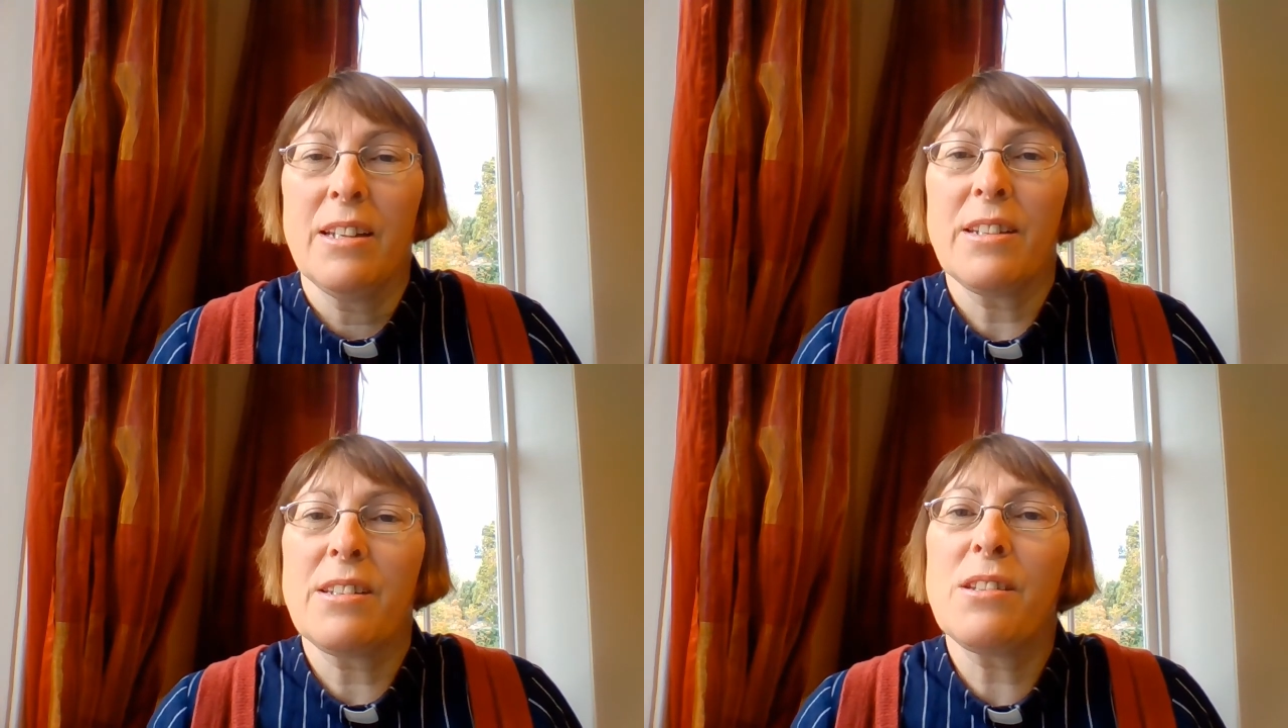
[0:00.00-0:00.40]

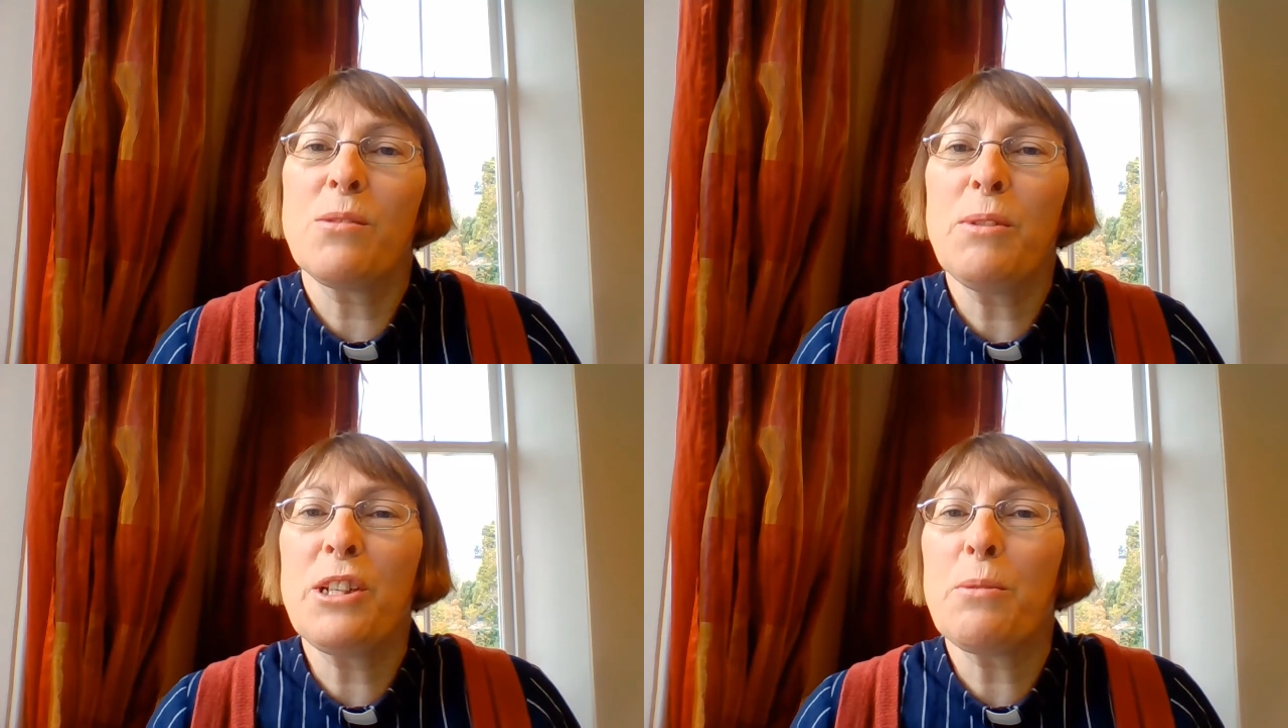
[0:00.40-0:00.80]
There's a
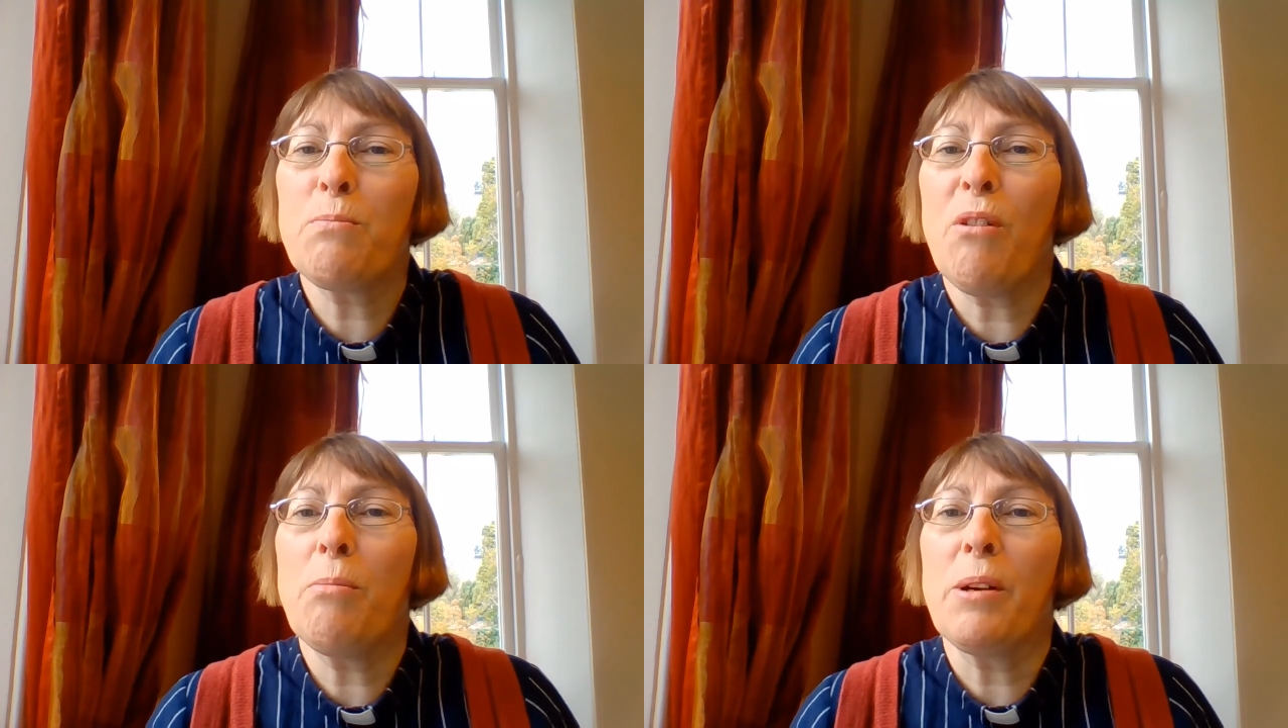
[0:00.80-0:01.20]

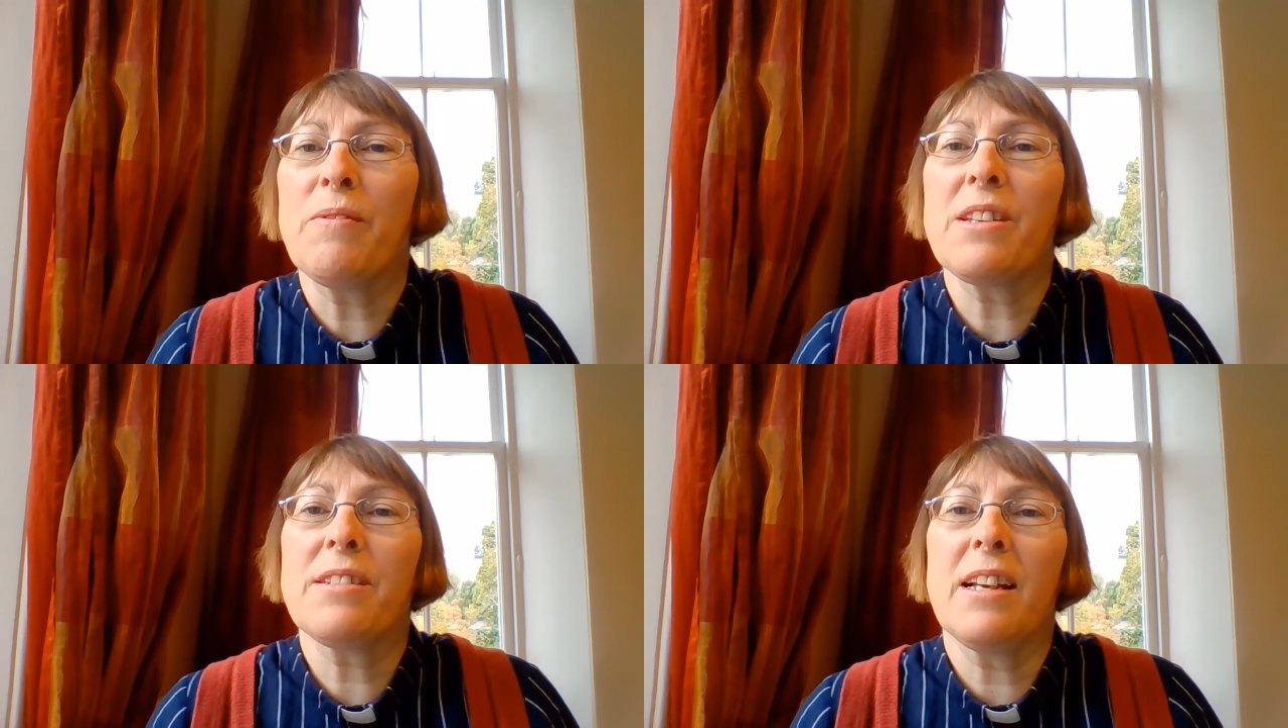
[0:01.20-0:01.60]
Swedish
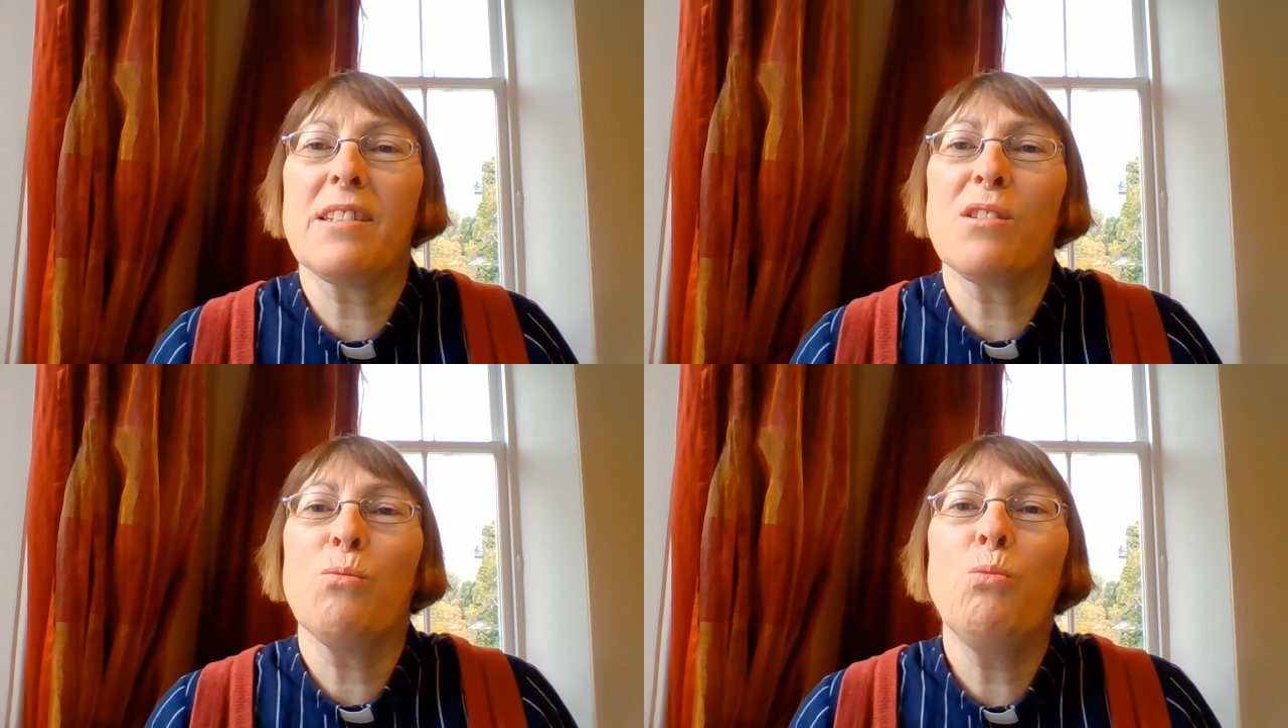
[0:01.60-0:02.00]
proverb that
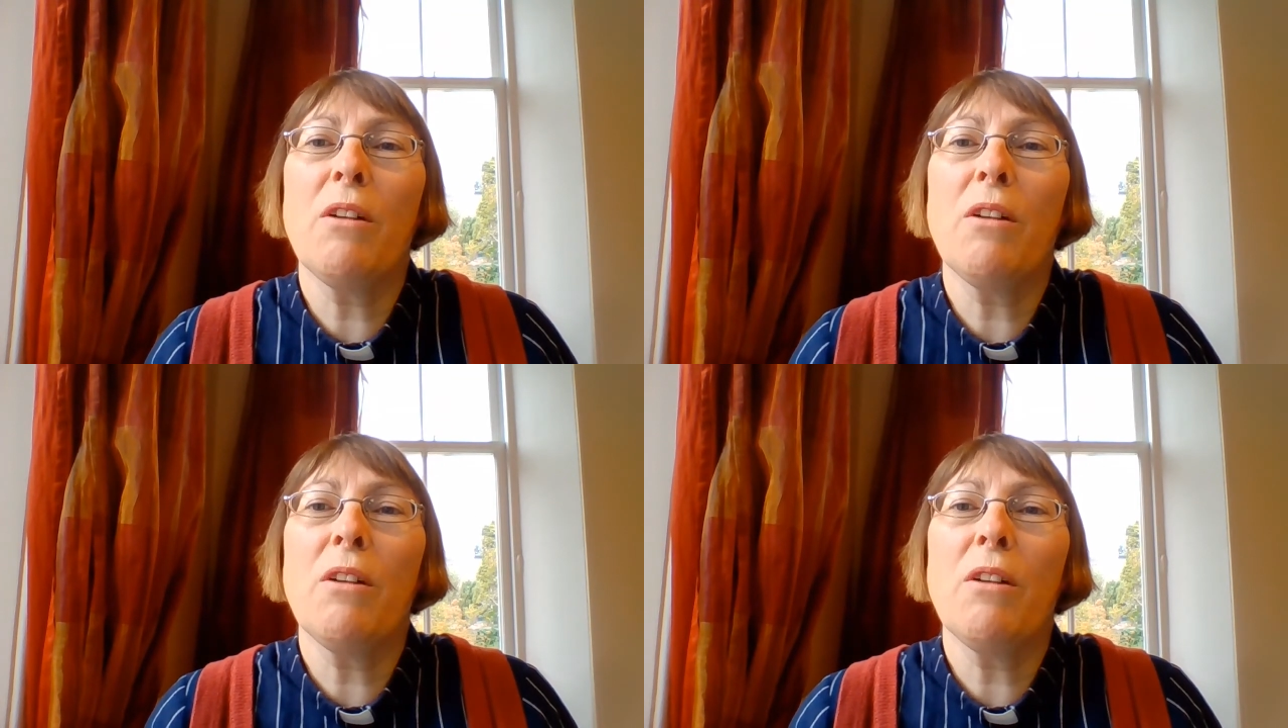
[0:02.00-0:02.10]
says,